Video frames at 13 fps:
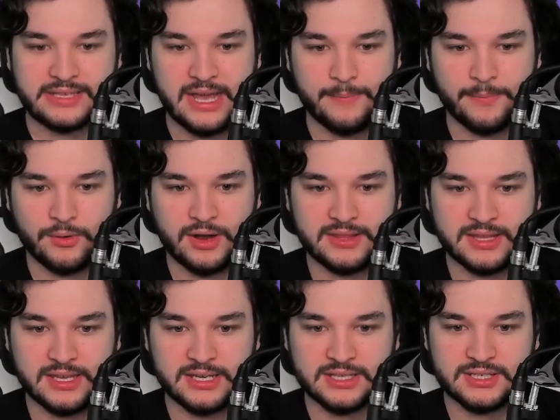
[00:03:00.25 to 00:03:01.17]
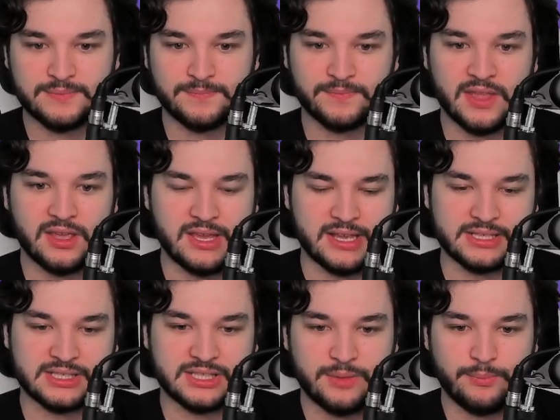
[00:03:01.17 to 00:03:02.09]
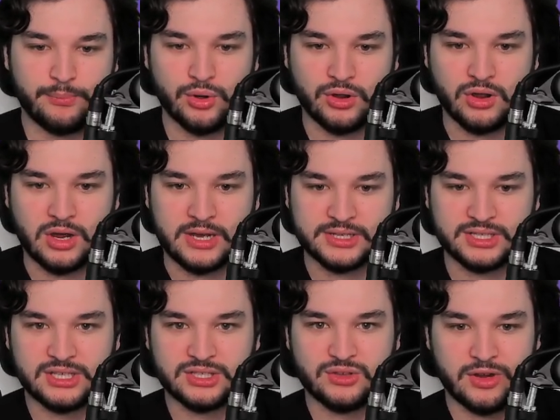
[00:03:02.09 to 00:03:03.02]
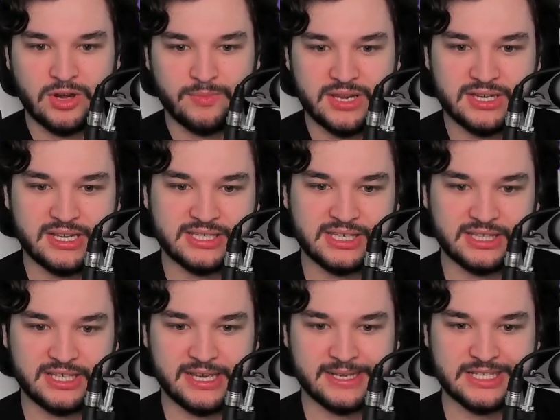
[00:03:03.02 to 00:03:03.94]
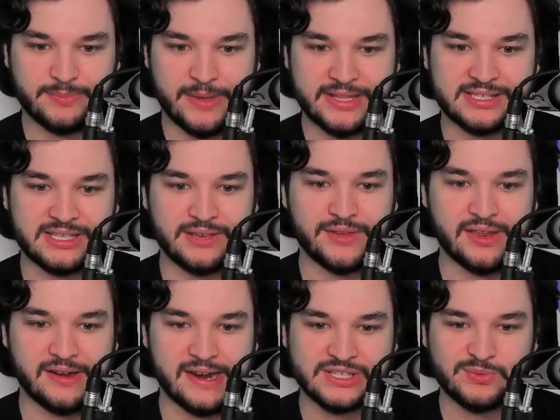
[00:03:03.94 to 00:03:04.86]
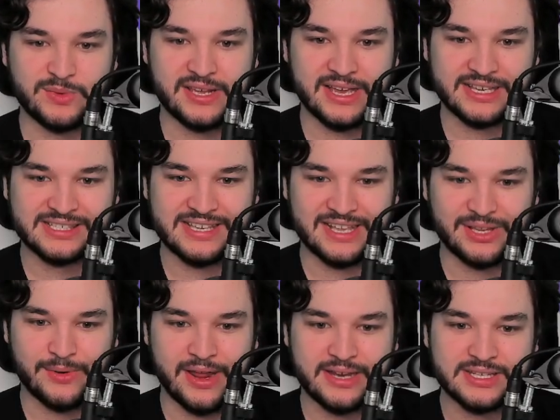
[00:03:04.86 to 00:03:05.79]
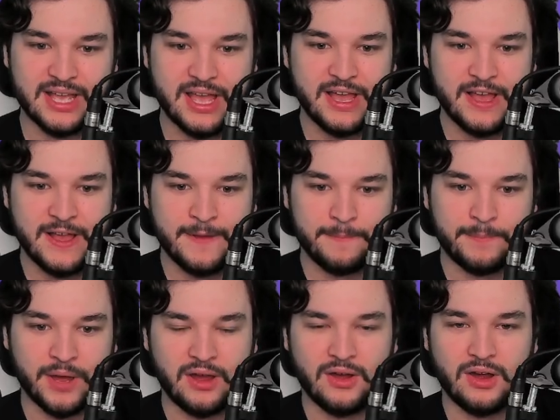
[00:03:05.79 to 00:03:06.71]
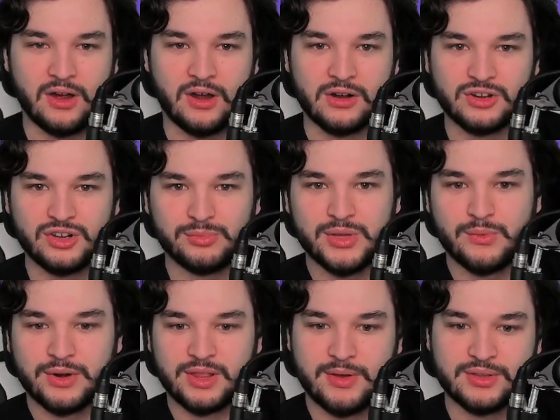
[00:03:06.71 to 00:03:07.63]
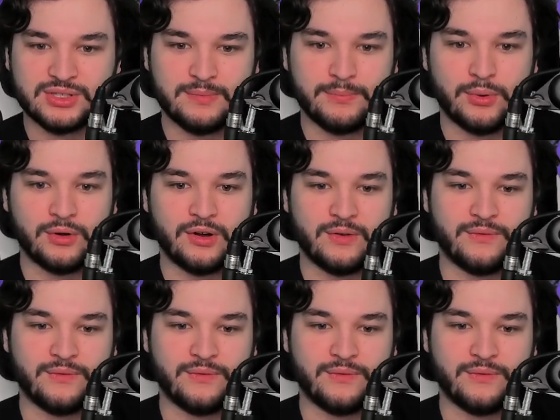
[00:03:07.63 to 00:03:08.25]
upgrade this, yes, the book cost is going to be decently expensive here as we accelerate. But arguably one of the most important